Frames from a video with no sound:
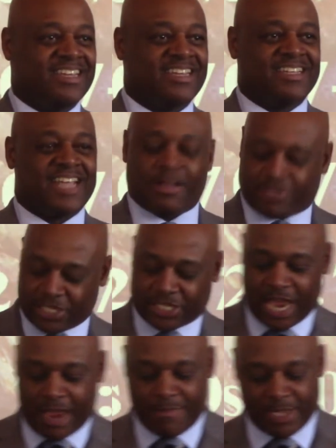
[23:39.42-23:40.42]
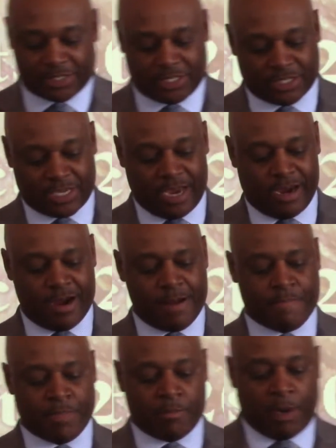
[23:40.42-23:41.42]
That's the same instance
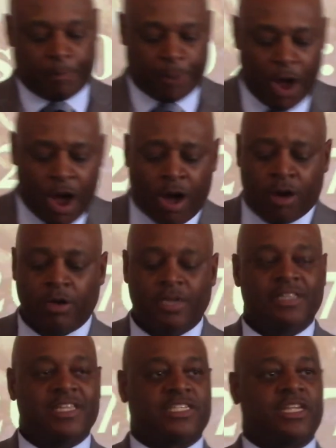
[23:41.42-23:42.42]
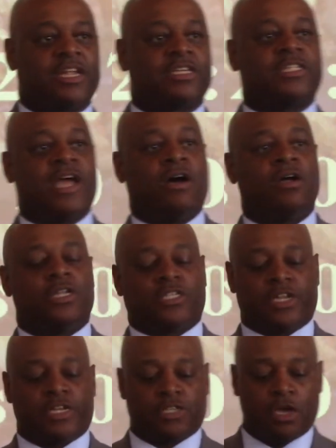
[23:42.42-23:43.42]
here. But Paul, listen to this now.
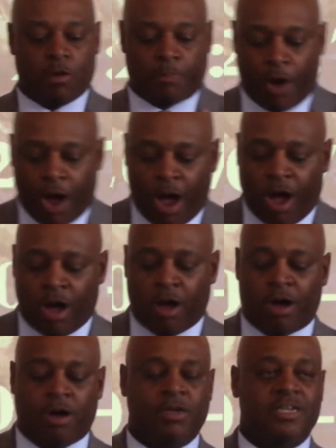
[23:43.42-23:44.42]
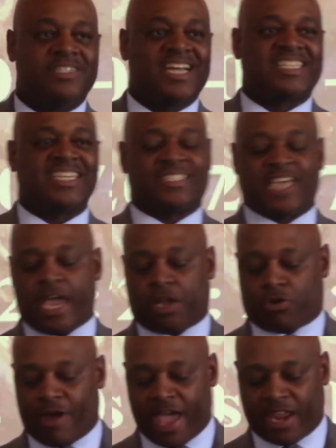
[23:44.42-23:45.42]
Listen to this. Paul doesn't
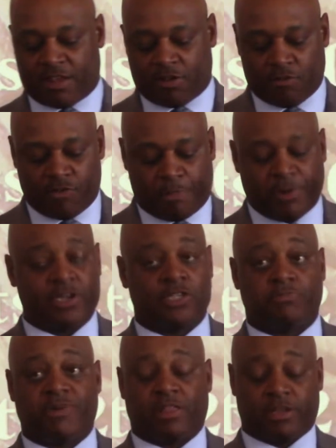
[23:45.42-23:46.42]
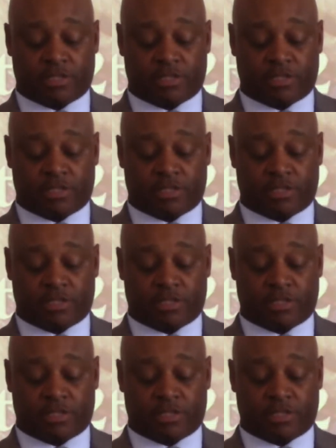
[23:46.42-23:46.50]
take credit for putting his brother to